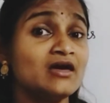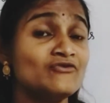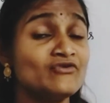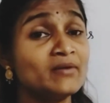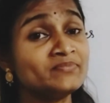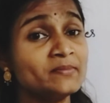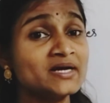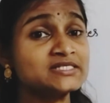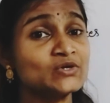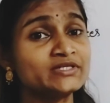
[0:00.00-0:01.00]
from the
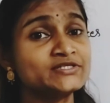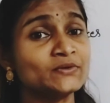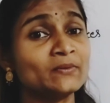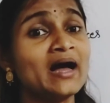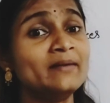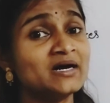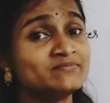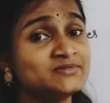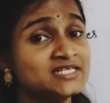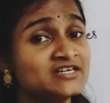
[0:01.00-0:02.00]
bus also, I am
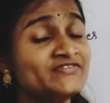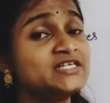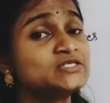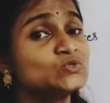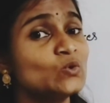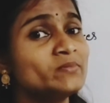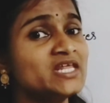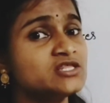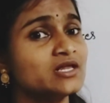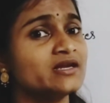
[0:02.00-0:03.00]
observing so
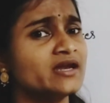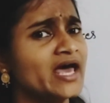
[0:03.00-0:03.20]
many children.